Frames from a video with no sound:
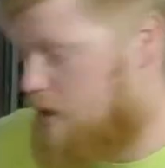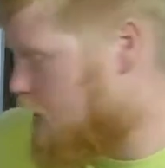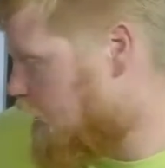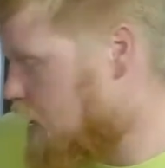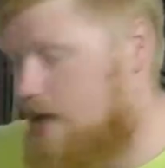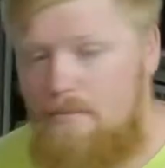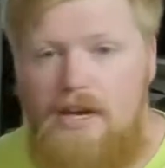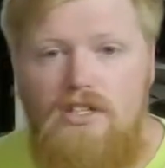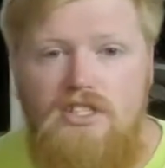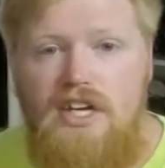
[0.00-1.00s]
I gotta get
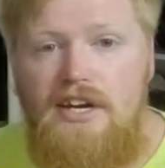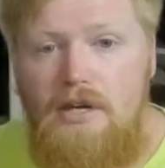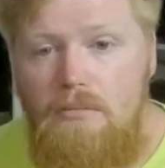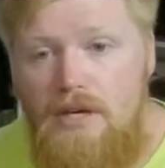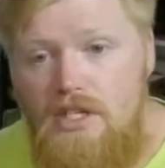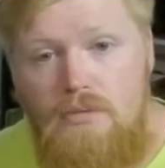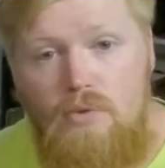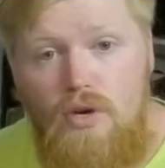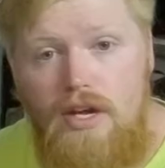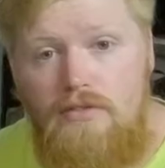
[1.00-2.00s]
back on the dyno, but it's
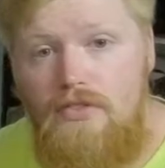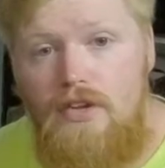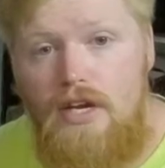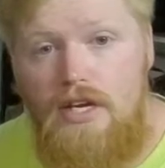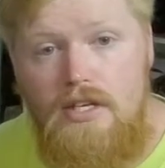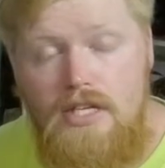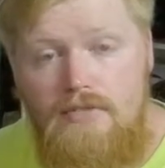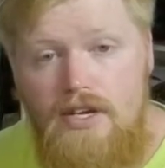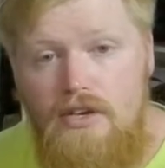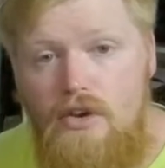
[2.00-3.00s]
supporting everything and it's
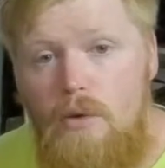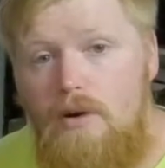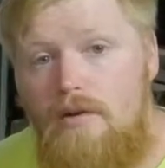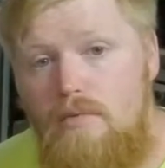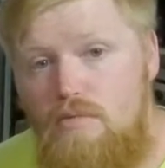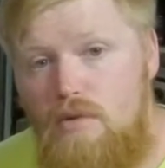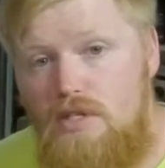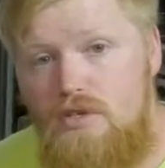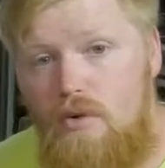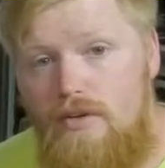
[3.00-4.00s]
having no problems
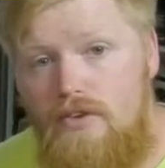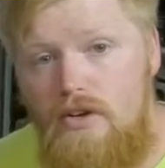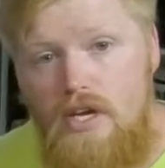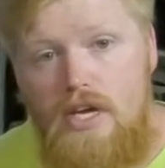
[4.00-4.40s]
whatsoever.